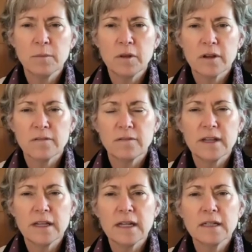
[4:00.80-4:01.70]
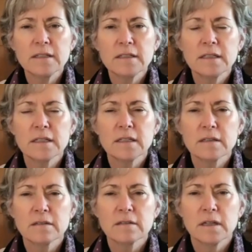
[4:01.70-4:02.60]
with our feelings,
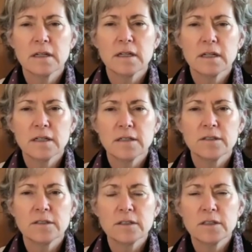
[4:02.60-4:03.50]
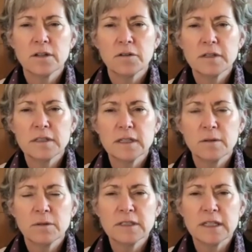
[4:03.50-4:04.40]
just noticing
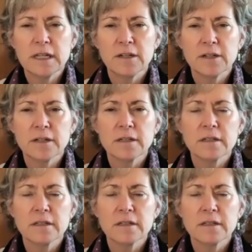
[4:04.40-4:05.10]
what's here.